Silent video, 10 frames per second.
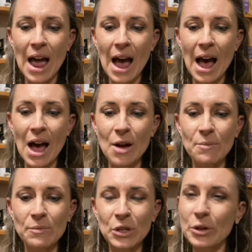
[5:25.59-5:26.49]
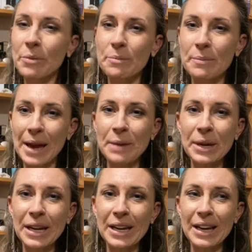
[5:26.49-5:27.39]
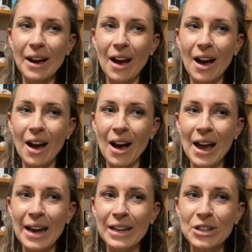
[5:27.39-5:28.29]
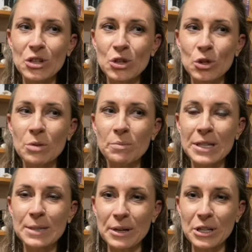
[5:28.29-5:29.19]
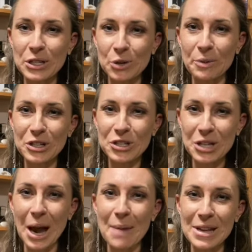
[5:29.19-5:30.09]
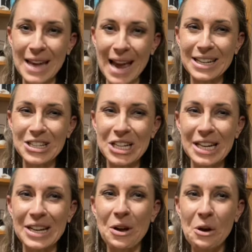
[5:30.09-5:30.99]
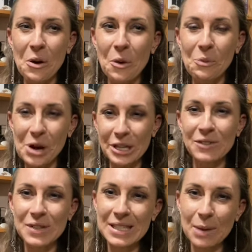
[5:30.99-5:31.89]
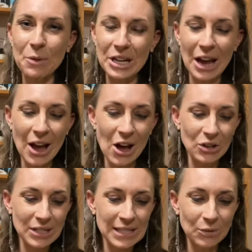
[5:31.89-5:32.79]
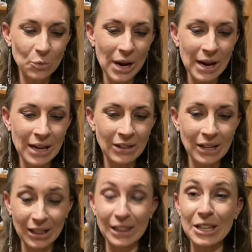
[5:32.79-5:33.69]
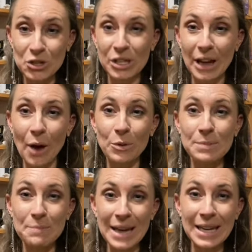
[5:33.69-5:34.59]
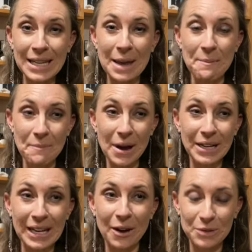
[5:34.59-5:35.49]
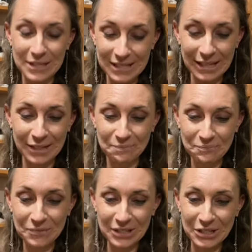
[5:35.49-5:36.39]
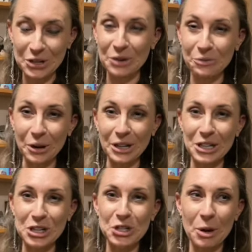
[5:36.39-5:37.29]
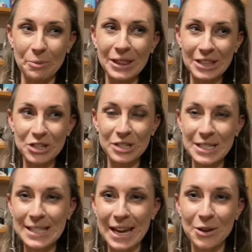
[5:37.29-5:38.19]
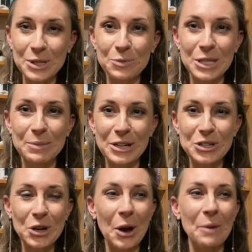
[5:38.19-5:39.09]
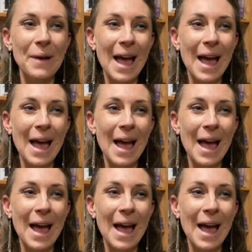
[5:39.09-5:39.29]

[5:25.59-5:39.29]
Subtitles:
maybe I shouldn't be spending so much time and energy working for someone else where like literally I was making them money. I was like, running a shop, literally sales was my job.